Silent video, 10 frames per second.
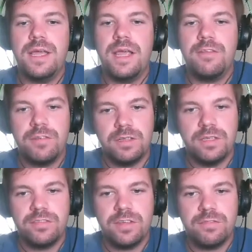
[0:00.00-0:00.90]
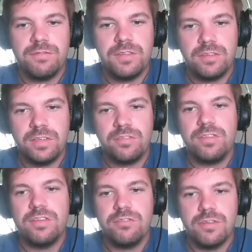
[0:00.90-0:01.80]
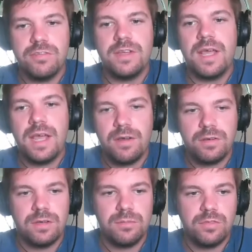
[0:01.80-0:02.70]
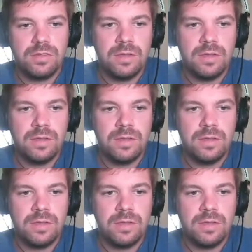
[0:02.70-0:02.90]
and realistic physics-driven outcomes.